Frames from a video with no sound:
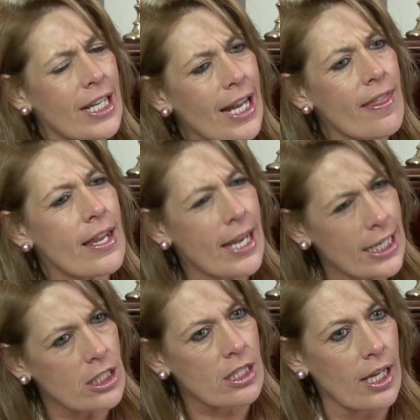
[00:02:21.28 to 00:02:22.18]
any other
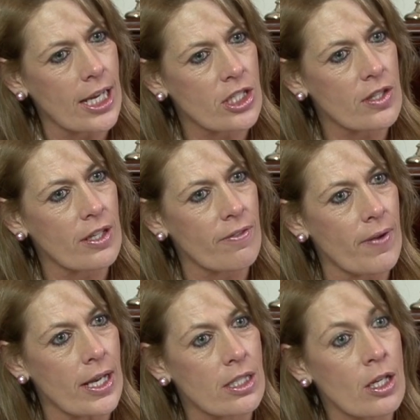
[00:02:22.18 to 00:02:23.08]
legislation that
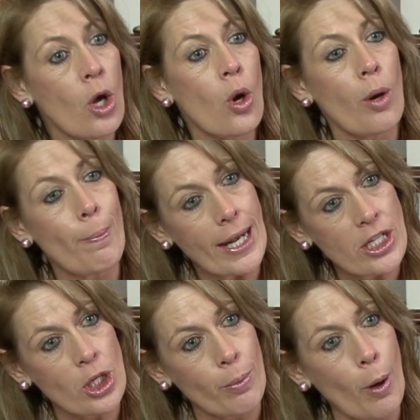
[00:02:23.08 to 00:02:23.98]
affects
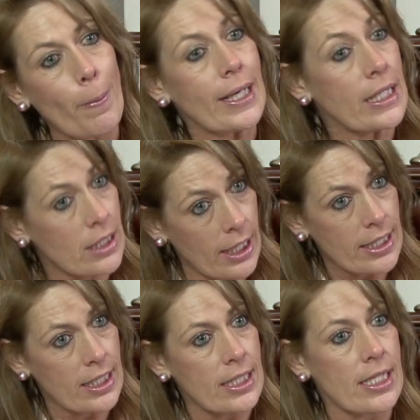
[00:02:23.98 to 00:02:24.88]
managing a property and
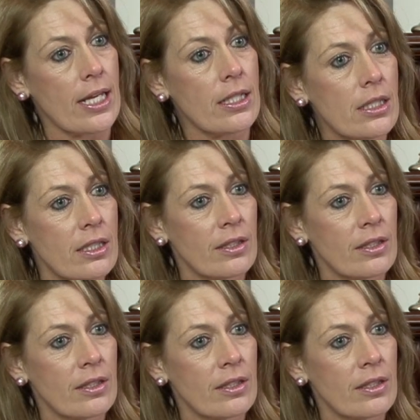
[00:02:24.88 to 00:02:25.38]
selecting a tenant?